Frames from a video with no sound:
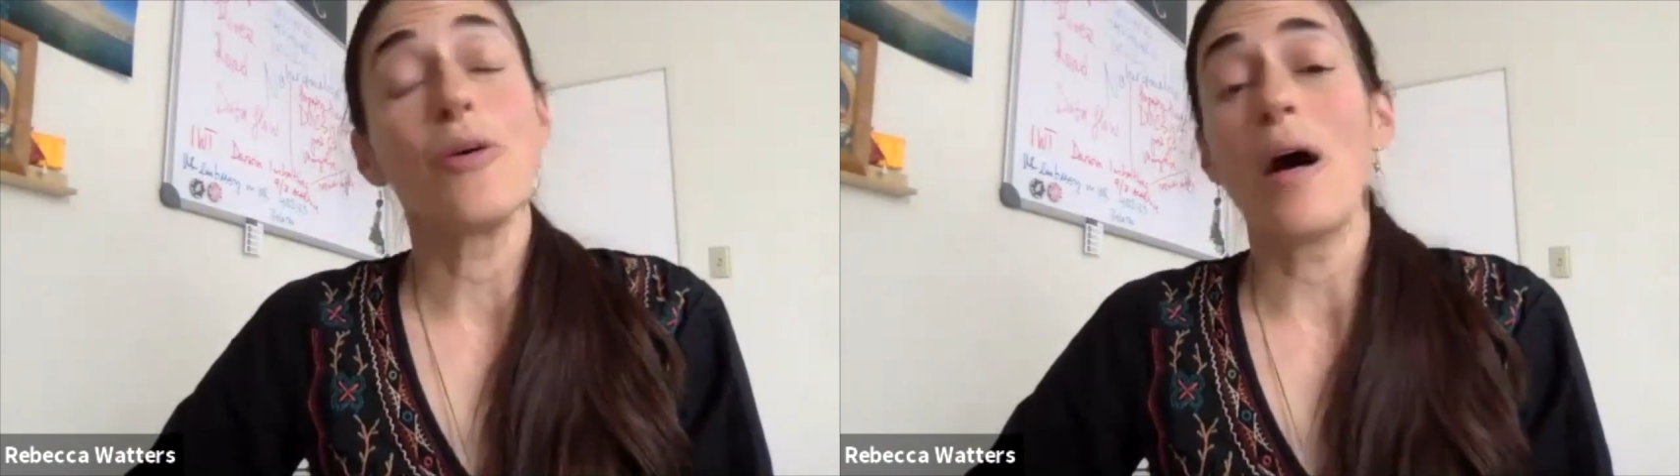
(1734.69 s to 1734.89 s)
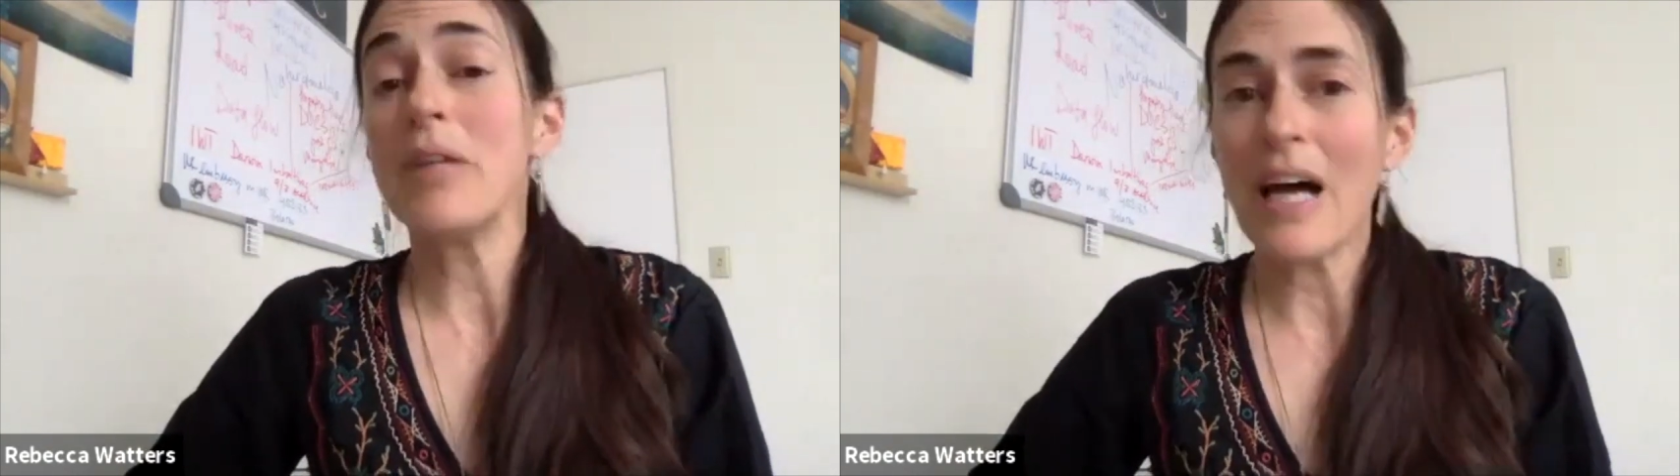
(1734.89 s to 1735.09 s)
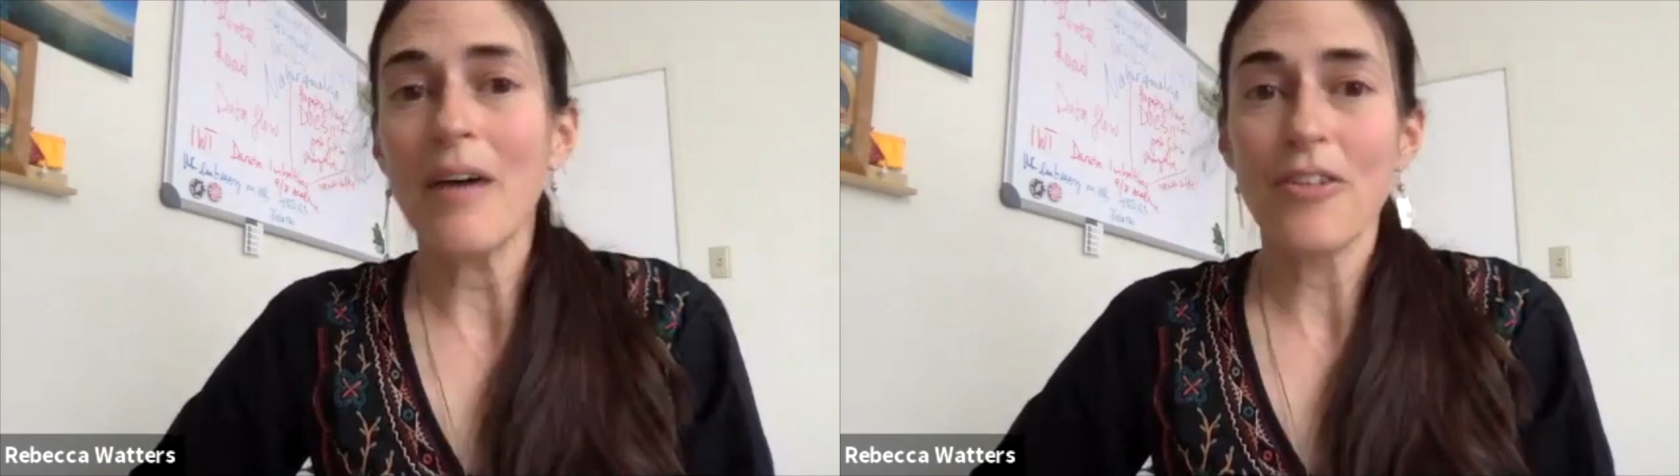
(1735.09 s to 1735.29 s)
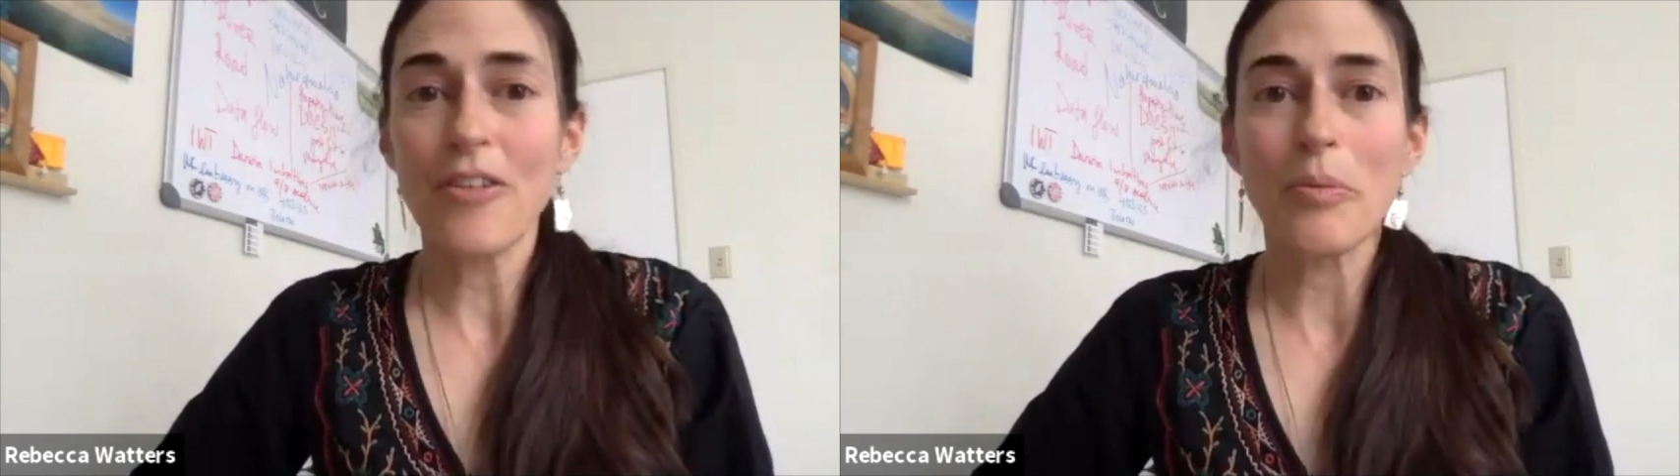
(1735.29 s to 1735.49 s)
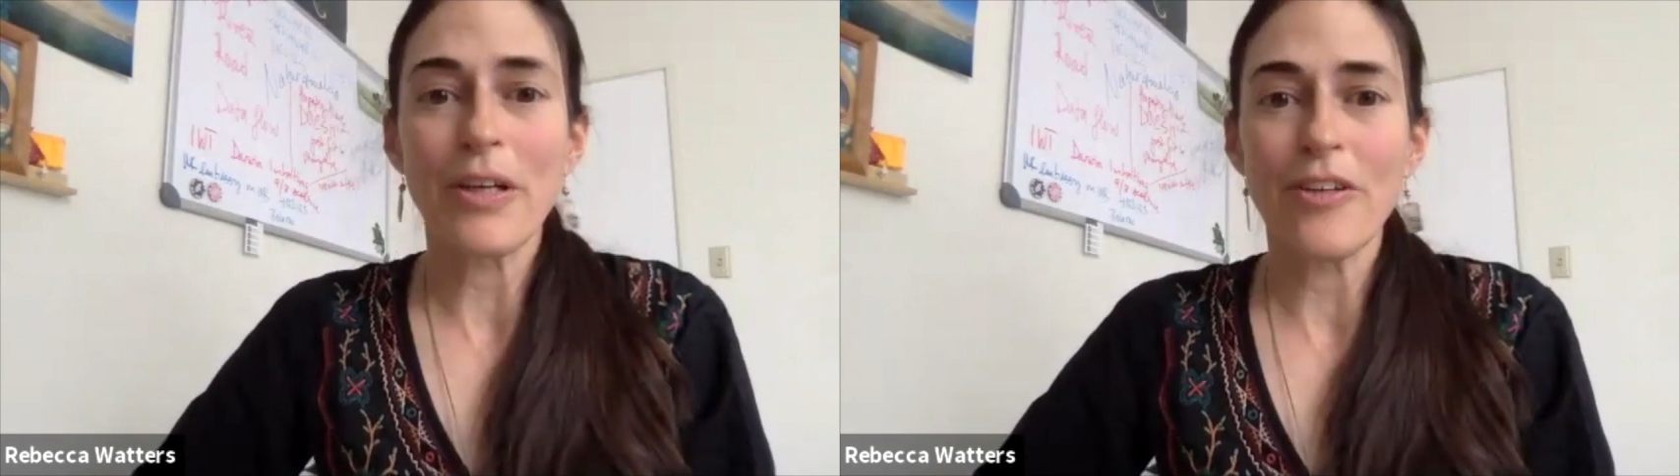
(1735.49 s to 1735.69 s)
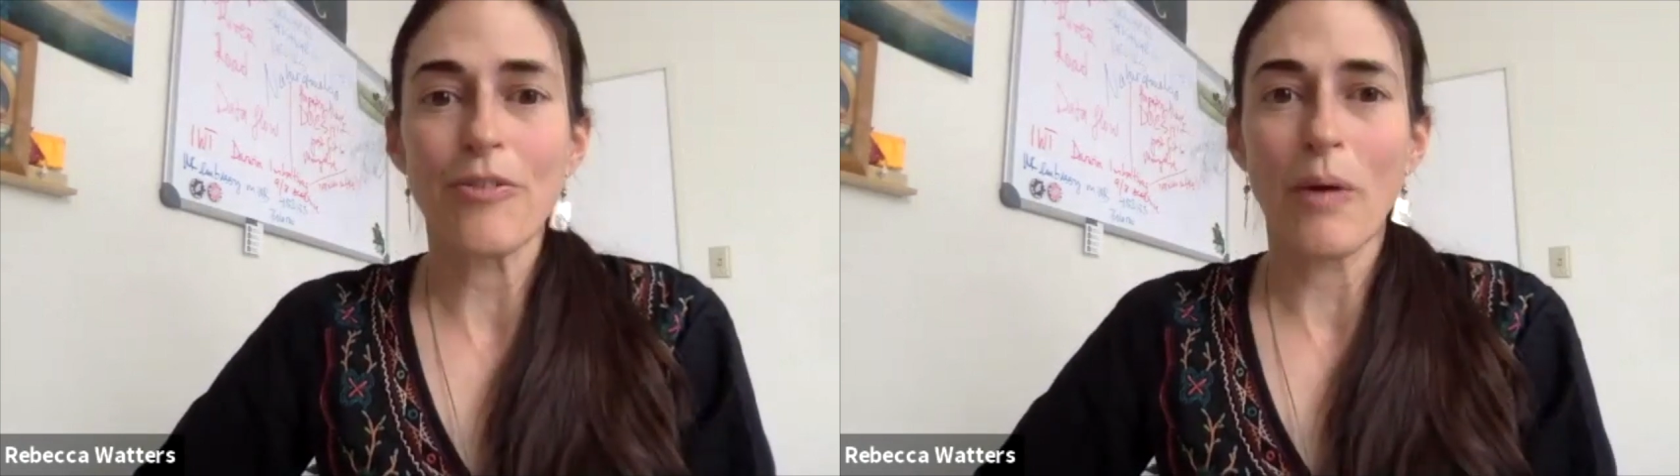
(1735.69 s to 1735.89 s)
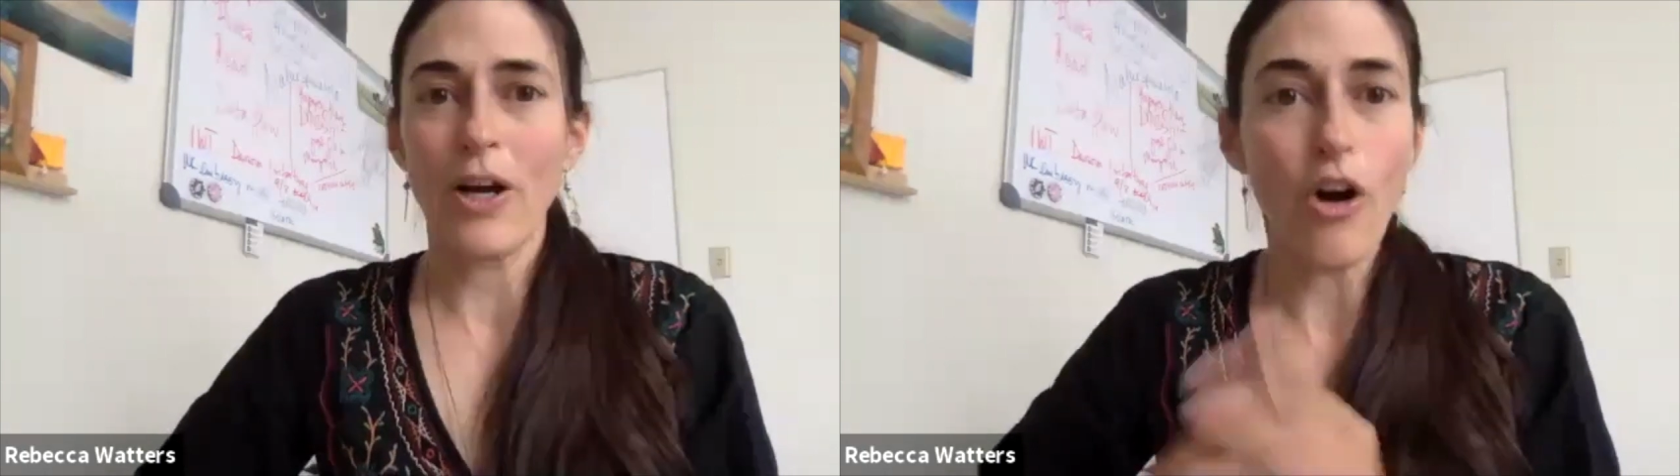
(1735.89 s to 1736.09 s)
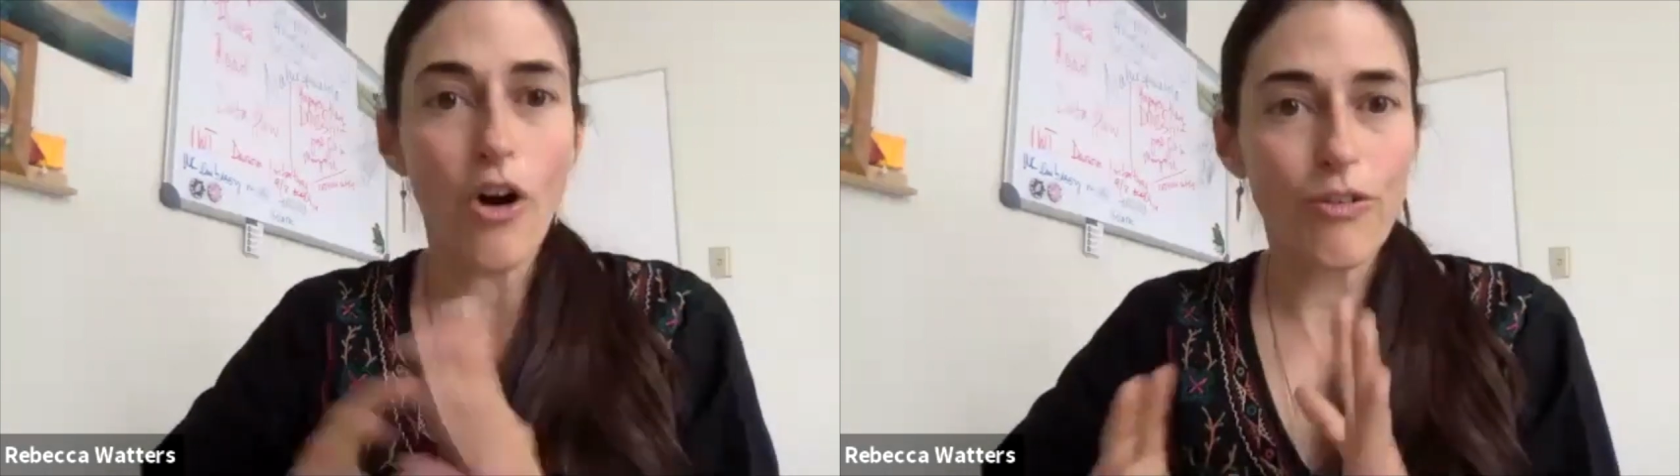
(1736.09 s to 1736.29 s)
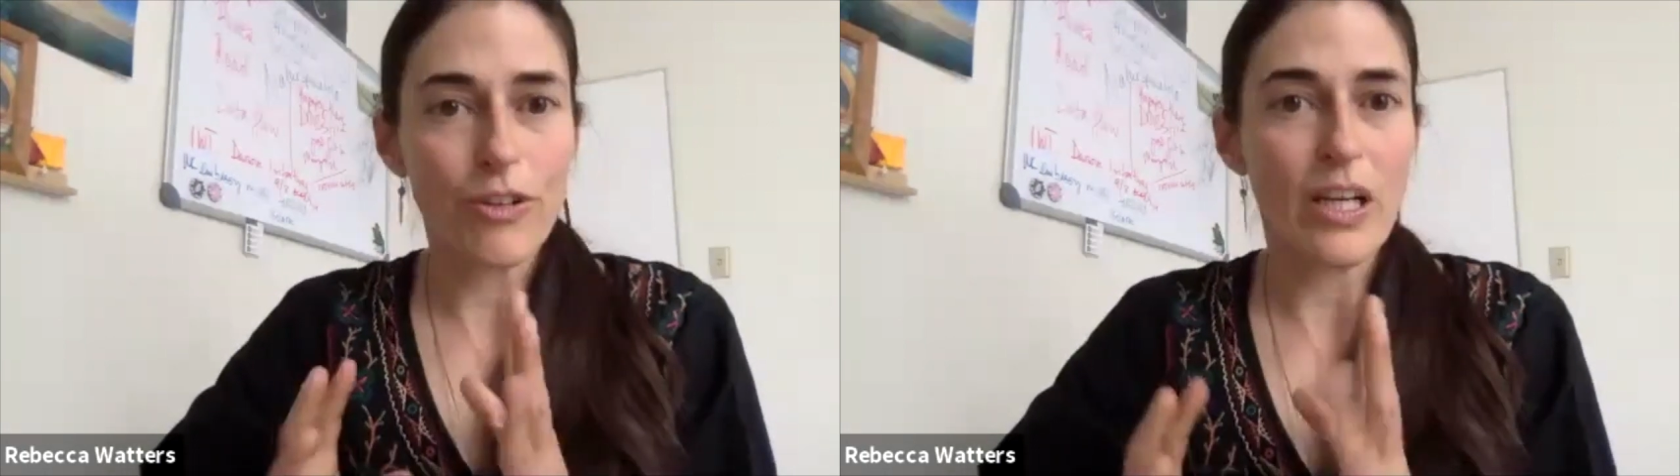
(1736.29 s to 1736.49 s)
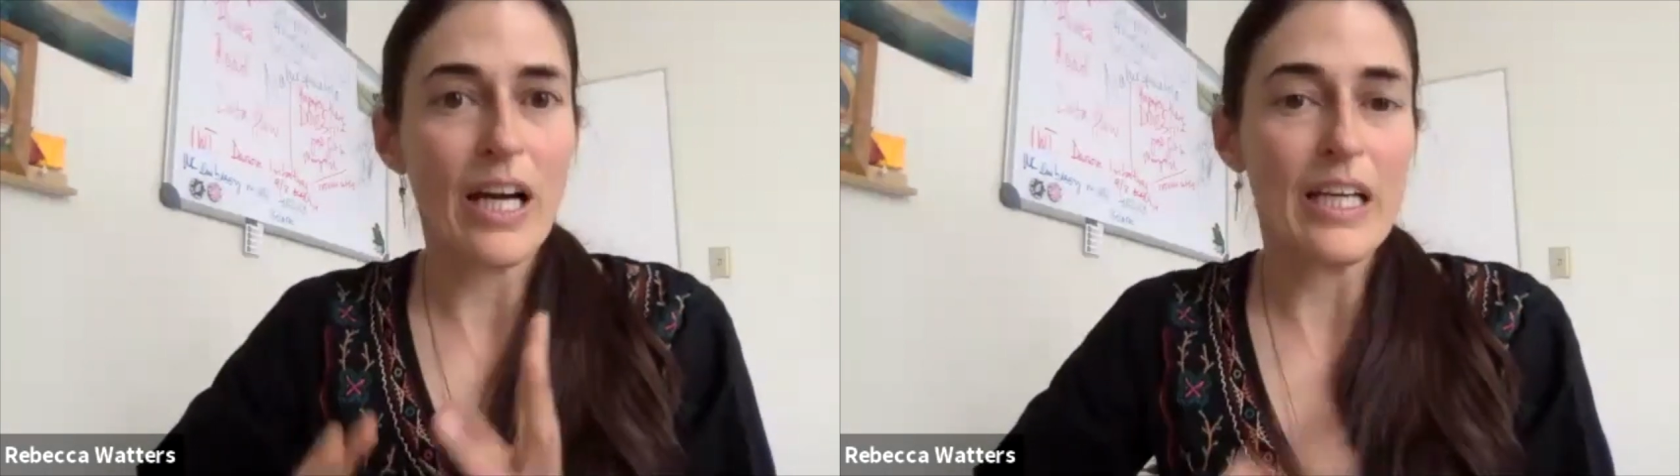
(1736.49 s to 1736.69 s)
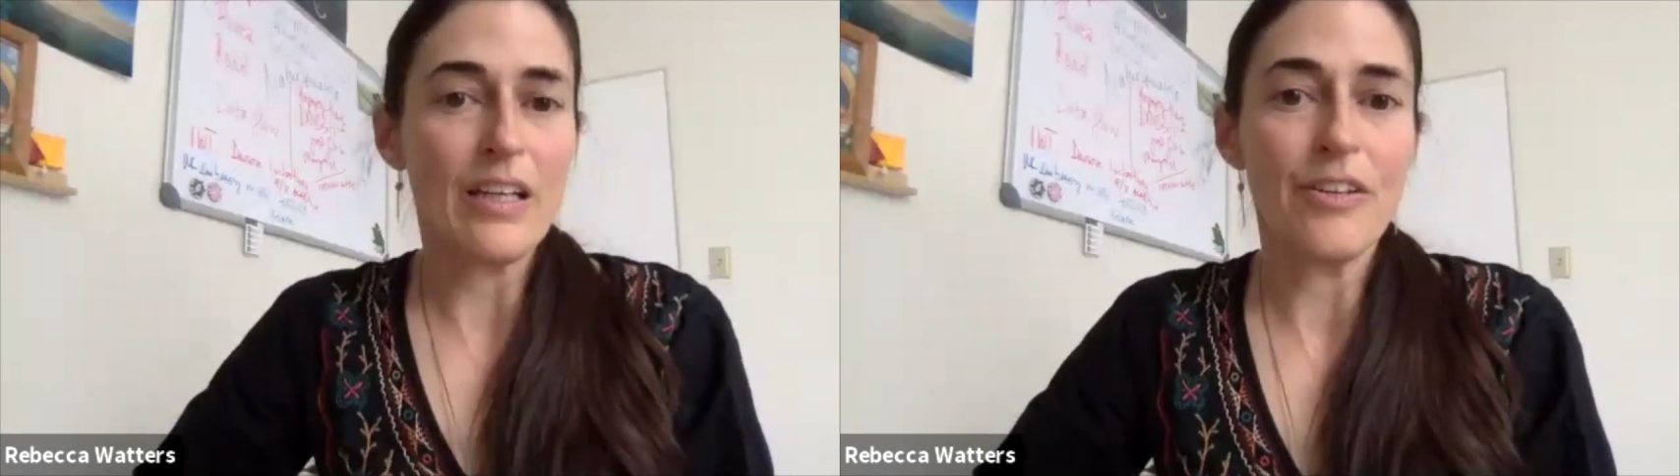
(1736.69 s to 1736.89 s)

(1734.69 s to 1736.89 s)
I mean, that was a place where overnight,